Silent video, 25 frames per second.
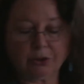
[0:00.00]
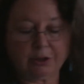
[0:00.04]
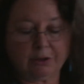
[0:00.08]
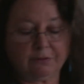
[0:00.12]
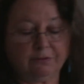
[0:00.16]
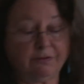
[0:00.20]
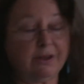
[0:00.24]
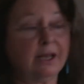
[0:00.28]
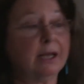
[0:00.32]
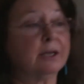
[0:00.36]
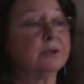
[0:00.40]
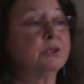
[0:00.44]
and
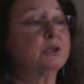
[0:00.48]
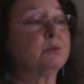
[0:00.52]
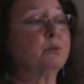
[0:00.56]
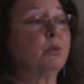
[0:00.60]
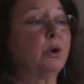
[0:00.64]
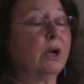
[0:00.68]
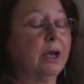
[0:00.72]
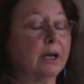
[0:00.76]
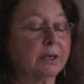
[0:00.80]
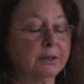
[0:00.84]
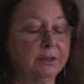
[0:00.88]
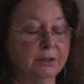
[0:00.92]
advanced
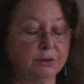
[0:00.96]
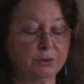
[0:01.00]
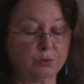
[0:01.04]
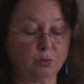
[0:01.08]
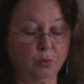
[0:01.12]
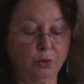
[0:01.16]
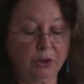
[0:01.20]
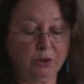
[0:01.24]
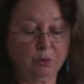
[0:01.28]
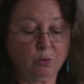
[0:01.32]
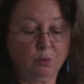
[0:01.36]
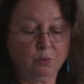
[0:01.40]

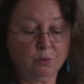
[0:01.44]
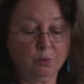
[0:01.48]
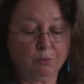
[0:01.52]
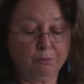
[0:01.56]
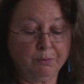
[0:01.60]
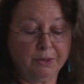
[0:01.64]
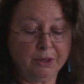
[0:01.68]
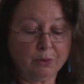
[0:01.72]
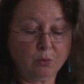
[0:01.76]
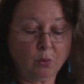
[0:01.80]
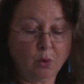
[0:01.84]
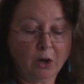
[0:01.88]
practice
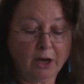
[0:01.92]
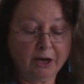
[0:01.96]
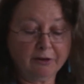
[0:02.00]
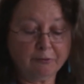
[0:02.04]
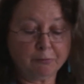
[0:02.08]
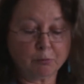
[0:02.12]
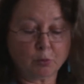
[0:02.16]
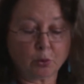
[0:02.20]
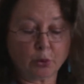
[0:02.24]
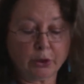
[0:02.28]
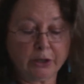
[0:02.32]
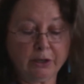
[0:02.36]

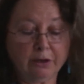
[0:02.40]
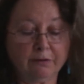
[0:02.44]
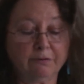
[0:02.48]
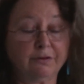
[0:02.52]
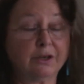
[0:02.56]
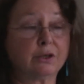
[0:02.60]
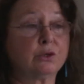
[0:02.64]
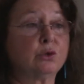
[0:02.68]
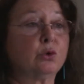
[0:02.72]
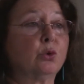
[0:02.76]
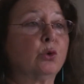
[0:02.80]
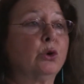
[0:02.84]
midwife, Maria
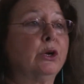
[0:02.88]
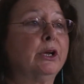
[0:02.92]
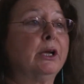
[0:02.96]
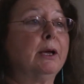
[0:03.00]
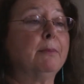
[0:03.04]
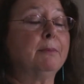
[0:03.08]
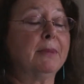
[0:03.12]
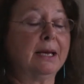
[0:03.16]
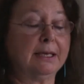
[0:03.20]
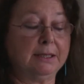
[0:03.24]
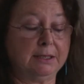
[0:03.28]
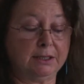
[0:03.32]
Victoria
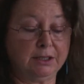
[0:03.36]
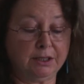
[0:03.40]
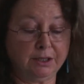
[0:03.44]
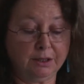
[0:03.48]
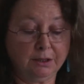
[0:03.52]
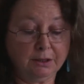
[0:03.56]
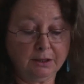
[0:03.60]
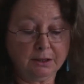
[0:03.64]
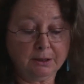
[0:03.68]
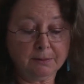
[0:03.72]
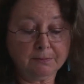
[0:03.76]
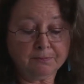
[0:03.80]

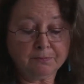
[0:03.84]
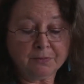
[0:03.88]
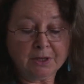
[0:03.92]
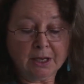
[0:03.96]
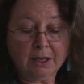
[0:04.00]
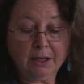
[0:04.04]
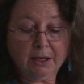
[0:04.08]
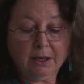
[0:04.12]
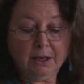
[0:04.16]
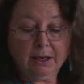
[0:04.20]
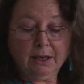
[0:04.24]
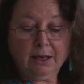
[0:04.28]
Mangini,
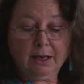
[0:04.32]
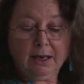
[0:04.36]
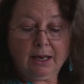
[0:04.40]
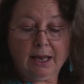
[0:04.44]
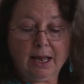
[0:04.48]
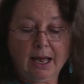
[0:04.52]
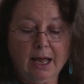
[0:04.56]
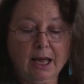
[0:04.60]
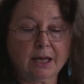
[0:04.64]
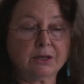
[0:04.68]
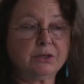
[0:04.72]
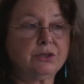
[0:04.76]

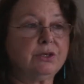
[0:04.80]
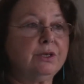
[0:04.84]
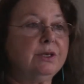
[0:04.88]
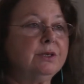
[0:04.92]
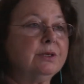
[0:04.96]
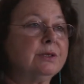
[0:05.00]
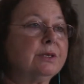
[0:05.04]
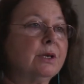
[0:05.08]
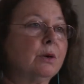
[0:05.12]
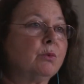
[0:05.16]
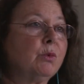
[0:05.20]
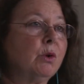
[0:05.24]
and she
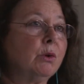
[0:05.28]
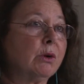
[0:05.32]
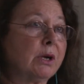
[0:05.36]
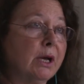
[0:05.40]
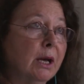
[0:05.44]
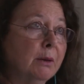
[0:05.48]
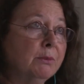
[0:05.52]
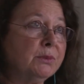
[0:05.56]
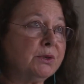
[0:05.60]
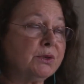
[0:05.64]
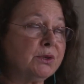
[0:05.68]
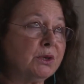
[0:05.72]
said, well, what
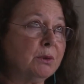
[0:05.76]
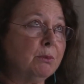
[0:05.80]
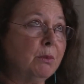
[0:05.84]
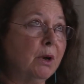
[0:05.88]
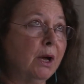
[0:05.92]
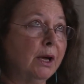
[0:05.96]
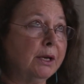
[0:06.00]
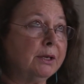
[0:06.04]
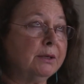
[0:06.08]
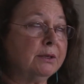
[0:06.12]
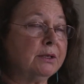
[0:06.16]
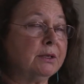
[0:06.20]
comes to
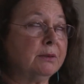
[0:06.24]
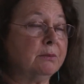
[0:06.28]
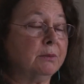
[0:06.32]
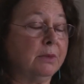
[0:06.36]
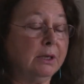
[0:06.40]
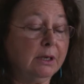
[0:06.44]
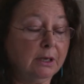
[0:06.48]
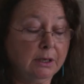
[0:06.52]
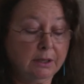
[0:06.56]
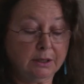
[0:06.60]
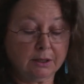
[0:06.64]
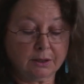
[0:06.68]
mind to
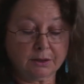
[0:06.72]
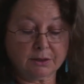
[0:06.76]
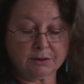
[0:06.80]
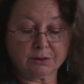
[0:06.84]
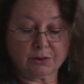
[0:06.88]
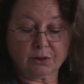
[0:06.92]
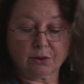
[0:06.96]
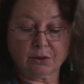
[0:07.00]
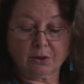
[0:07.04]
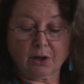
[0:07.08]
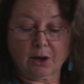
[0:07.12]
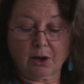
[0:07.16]
me
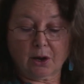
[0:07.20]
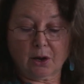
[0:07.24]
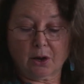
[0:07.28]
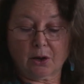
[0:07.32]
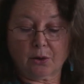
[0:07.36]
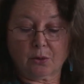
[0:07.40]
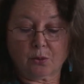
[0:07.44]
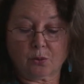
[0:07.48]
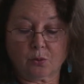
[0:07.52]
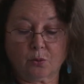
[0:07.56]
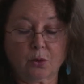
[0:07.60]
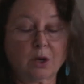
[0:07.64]
is
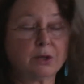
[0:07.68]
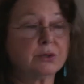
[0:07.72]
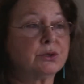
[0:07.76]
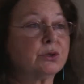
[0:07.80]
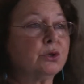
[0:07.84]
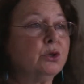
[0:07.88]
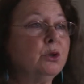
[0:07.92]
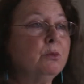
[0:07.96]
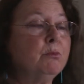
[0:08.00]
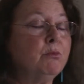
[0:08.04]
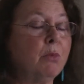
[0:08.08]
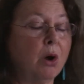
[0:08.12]

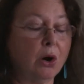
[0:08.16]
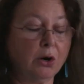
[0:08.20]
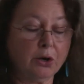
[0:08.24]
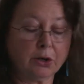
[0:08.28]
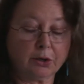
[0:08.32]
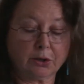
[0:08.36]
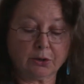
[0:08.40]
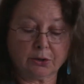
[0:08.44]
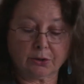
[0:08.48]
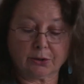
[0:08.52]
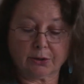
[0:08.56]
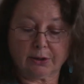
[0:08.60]
Russell
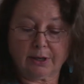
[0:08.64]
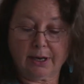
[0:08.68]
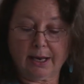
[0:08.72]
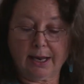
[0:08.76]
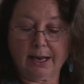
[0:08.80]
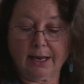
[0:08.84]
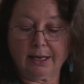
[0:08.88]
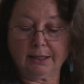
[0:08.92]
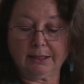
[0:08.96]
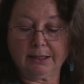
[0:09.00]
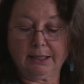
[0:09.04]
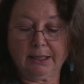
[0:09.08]
Marker,
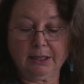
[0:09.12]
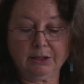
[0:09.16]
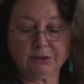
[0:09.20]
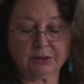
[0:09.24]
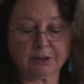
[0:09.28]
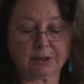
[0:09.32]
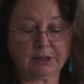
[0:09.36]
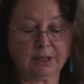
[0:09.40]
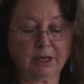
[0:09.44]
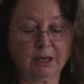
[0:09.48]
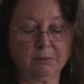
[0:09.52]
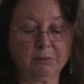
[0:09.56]
and he's
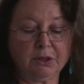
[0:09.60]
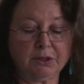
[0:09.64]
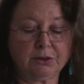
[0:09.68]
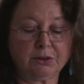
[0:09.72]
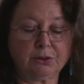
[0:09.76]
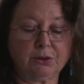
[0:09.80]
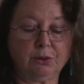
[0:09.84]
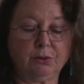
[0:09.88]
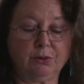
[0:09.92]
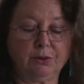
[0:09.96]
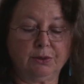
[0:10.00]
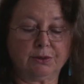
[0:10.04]
a
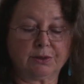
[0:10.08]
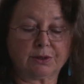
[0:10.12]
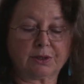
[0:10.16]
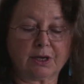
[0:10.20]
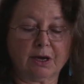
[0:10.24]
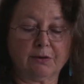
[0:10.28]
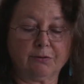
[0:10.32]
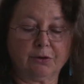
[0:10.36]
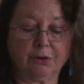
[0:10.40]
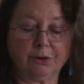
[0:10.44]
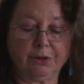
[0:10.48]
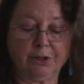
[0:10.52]
chemist who
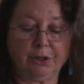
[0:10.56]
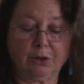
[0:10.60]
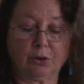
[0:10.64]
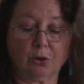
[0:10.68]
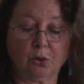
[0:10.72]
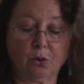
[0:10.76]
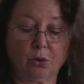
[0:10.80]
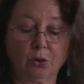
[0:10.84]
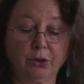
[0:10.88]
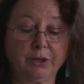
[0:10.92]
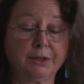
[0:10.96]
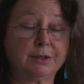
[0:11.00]
discovered near
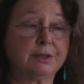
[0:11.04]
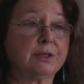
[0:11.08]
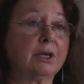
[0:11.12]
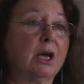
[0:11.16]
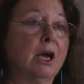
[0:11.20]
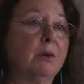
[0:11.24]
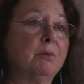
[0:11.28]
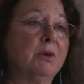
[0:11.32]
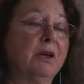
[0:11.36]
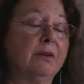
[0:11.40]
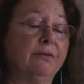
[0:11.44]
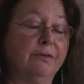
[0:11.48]

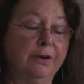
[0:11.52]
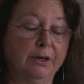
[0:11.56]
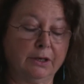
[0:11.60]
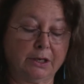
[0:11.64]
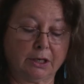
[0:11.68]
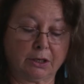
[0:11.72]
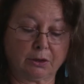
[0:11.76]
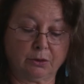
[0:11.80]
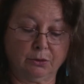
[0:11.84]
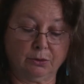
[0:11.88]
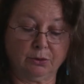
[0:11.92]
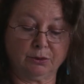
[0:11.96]
Orizaba,
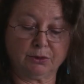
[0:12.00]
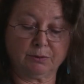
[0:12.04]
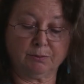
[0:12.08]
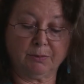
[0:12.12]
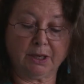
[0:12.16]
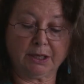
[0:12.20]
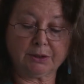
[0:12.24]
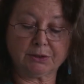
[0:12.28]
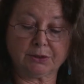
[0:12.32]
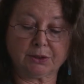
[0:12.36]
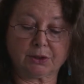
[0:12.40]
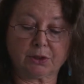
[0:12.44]
Veracruz,
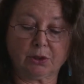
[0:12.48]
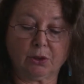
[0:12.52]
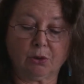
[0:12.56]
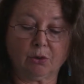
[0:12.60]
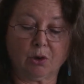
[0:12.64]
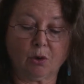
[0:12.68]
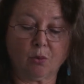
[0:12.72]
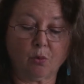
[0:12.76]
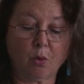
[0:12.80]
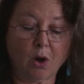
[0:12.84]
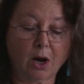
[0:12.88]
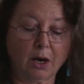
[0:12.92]

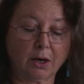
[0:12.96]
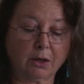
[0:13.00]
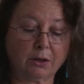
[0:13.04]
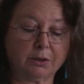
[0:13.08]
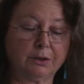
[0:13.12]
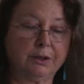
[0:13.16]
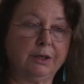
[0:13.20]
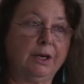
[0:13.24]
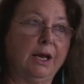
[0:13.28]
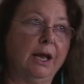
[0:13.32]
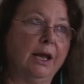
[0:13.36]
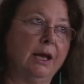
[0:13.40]
Mexico, a
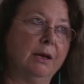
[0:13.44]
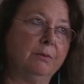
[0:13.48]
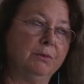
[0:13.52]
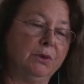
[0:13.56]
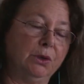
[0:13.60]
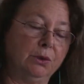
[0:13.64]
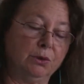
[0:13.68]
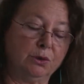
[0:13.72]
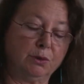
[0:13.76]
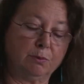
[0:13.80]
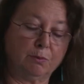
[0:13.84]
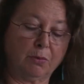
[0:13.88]
wild yam
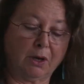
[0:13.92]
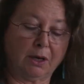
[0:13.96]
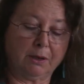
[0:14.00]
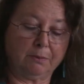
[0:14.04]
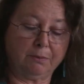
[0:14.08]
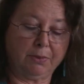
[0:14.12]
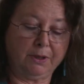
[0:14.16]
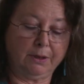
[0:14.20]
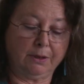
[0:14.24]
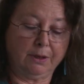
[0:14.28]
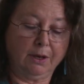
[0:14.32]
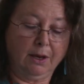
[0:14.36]
used by
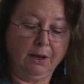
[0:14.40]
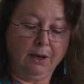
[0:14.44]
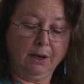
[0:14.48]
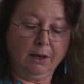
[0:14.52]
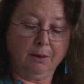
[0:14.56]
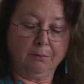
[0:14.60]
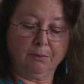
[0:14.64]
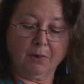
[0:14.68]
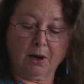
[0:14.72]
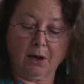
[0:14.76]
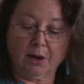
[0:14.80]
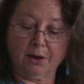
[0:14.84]

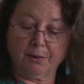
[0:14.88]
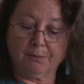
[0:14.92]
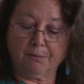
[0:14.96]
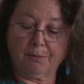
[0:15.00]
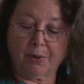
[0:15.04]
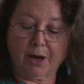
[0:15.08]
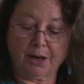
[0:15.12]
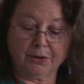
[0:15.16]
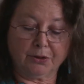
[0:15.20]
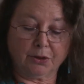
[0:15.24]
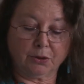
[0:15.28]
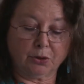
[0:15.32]

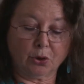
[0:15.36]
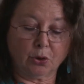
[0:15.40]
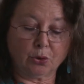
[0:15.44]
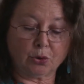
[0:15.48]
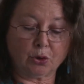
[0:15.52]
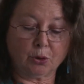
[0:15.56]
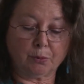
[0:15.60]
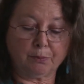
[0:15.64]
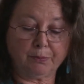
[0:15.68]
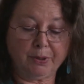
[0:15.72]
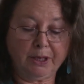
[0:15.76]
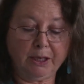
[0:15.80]
the
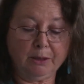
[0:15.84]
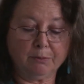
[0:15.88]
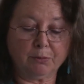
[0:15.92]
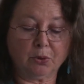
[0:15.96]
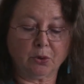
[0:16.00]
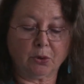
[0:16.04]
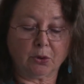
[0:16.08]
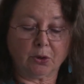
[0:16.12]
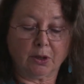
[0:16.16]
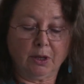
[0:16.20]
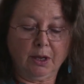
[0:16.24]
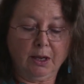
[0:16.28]
local
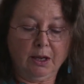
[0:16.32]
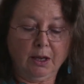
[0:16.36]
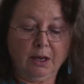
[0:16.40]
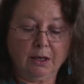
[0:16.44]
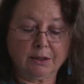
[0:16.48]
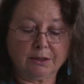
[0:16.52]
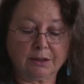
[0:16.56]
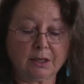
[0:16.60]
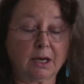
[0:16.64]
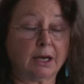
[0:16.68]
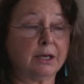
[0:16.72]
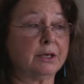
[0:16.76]
people,
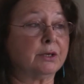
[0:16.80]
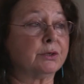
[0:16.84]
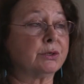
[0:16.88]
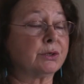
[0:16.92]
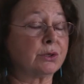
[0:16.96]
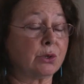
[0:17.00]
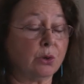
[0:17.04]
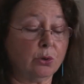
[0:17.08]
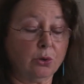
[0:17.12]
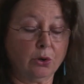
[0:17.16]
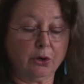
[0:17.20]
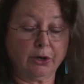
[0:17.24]

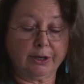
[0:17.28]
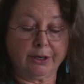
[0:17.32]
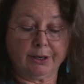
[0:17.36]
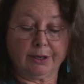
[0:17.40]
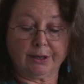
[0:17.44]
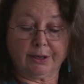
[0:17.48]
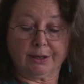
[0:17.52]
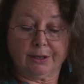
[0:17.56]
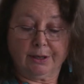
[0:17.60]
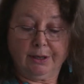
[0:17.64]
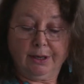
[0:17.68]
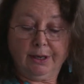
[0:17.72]

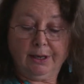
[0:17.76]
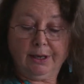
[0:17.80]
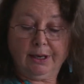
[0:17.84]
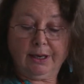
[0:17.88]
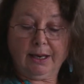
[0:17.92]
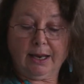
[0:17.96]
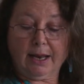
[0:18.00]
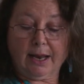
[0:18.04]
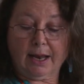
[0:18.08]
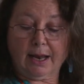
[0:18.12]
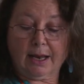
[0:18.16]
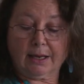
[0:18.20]
Dioscorea,
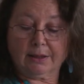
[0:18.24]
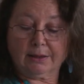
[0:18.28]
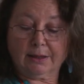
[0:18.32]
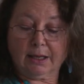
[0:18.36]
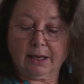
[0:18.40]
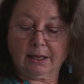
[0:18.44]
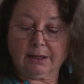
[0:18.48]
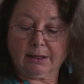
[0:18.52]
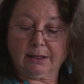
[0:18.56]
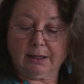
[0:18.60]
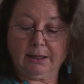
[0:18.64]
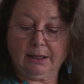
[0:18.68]
and
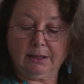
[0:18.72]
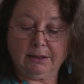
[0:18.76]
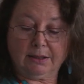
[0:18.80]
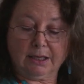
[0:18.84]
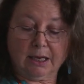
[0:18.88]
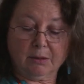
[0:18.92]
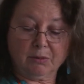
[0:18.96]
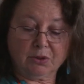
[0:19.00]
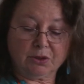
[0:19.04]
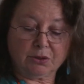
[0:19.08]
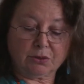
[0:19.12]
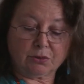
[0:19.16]
that he
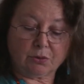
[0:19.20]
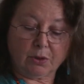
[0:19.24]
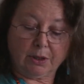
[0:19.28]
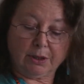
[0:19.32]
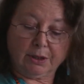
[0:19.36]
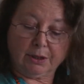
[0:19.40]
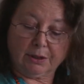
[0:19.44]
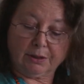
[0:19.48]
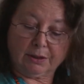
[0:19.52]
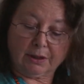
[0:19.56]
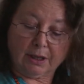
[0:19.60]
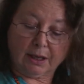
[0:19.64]

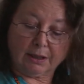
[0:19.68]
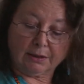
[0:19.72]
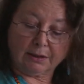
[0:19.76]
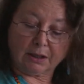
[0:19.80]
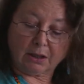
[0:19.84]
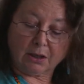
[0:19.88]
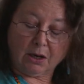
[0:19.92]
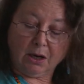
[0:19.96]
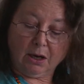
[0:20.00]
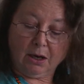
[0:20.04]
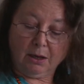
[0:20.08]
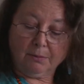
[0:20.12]
demonstrated that the
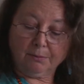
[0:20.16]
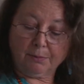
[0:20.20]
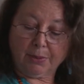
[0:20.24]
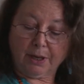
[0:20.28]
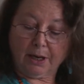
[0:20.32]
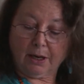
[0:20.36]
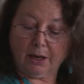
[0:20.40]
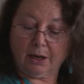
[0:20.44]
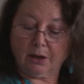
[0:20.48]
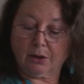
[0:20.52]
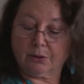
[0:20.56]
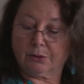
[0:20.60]

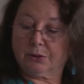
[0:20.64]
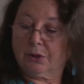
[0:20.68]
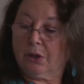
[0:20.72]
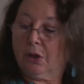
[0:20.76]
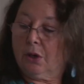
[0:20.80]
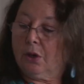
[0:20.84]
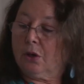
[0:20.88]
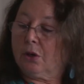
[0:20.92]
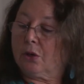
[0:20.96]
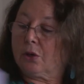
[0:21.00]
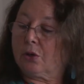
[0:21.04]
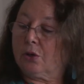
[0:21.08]
compound
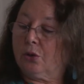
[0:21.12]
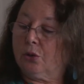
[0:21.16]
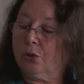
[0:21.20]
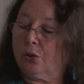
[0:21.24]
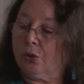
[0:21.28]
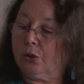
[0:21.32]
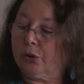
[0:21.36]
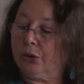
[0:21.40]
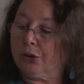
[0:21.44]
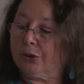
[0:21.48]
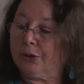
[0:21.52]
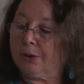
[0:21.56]

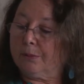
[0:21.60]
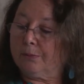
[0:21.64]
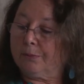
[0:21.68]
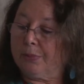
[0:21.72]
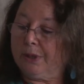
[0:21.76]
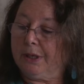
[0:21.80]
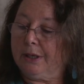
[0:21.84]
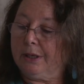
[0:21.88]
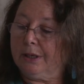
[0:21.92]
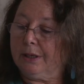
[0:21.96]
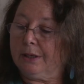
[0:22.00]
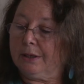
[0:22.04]
could
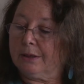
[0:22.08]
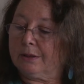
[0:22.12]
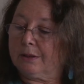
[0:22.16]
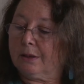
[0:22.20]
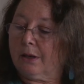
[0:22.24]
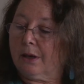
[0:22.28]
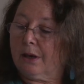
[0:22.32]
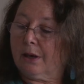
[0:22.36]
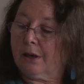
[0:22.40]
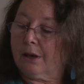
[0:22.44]
be